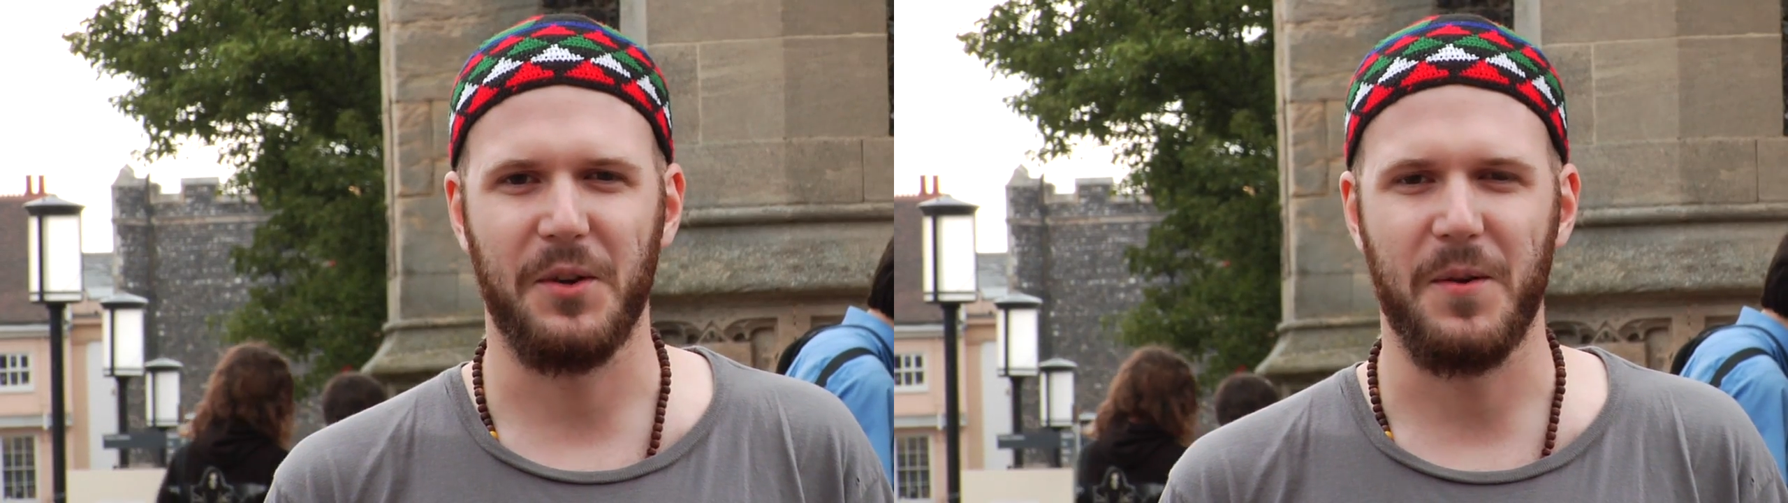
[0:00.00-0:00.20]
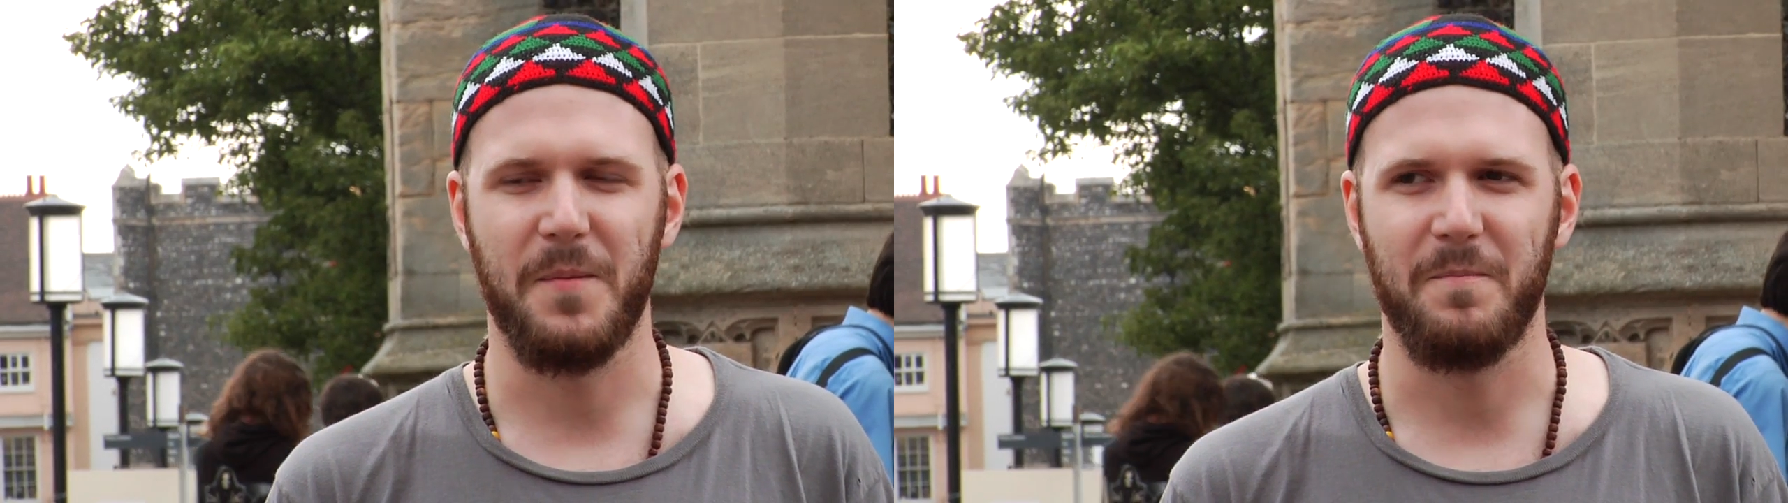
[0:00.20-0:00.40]

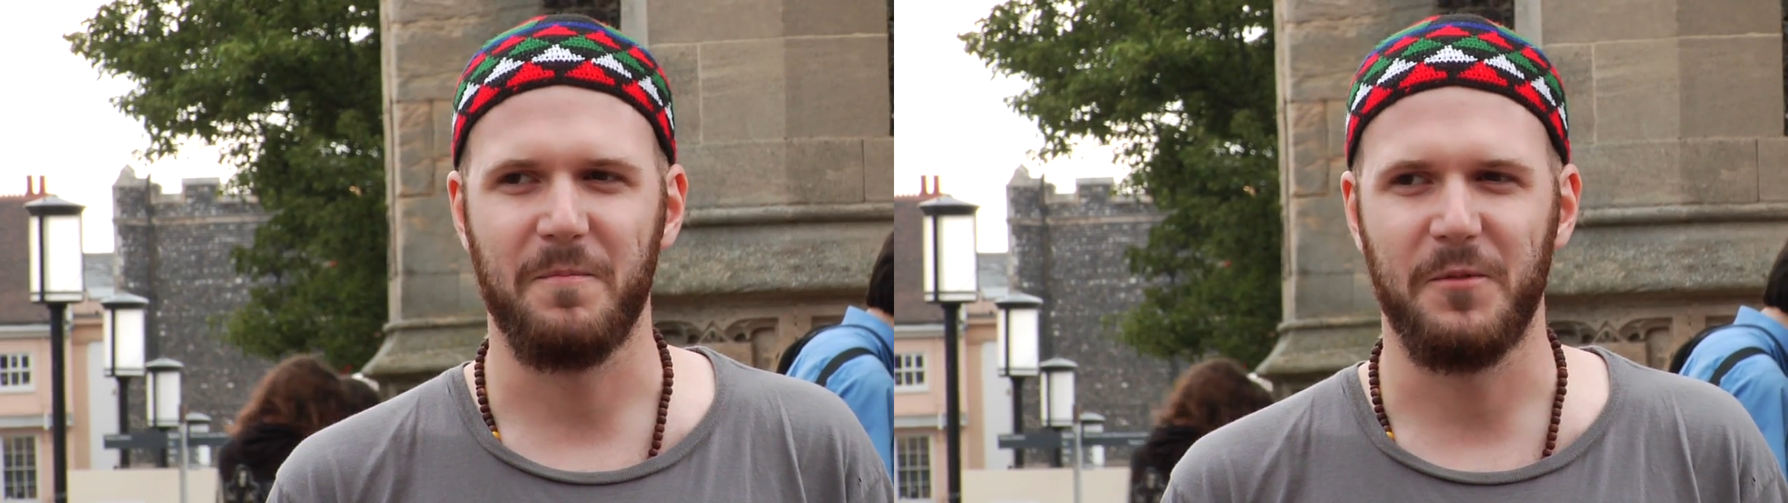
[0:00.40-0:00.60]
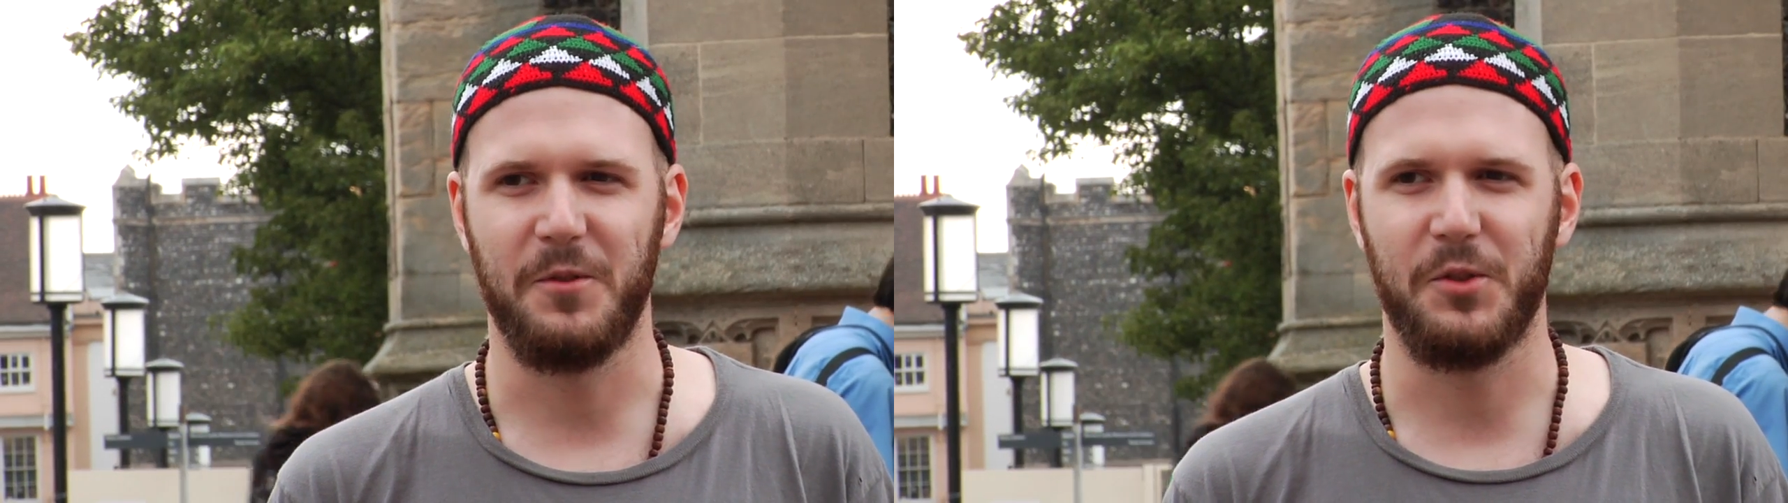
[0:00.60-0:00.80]
on
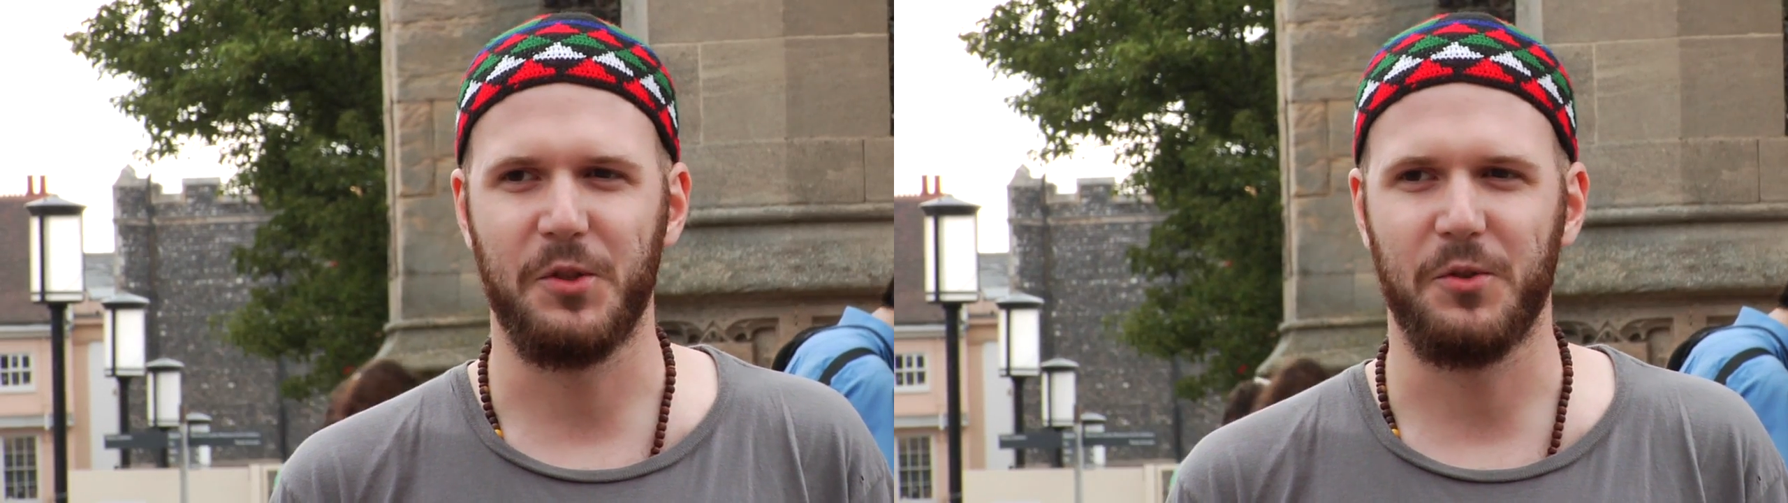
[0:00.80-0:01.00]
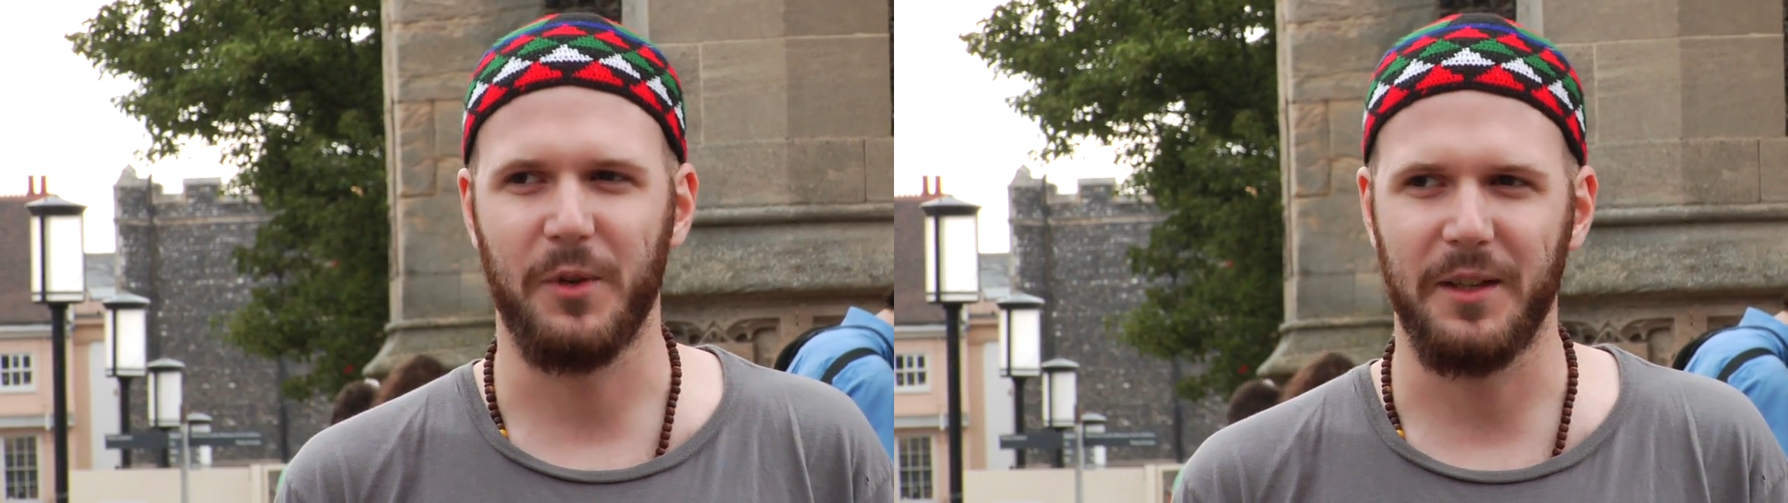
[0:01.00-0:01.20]

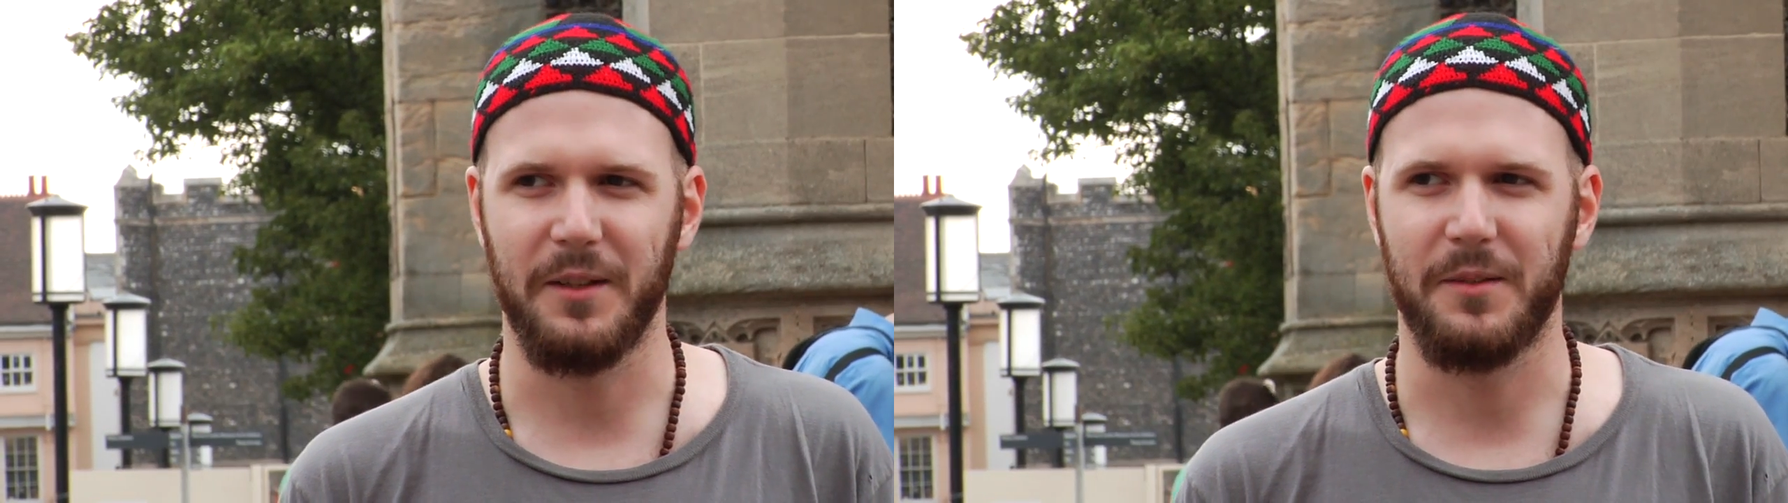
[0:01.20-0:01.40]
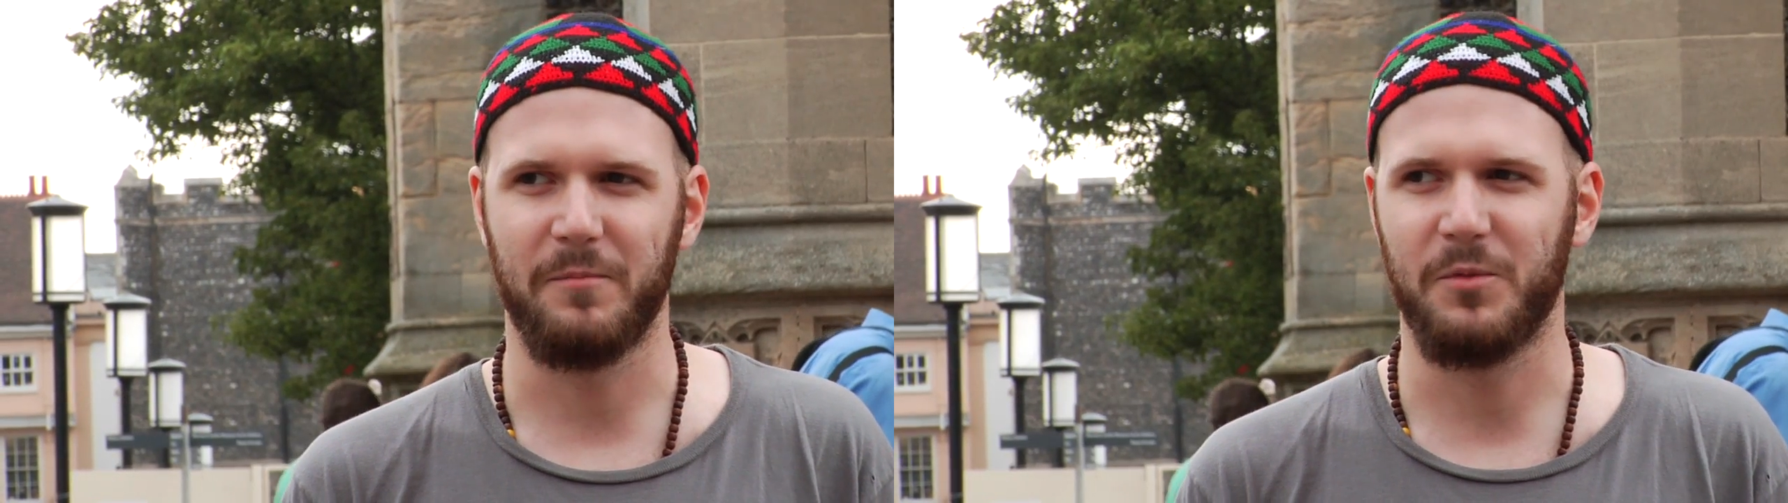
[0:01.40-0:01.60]
drink,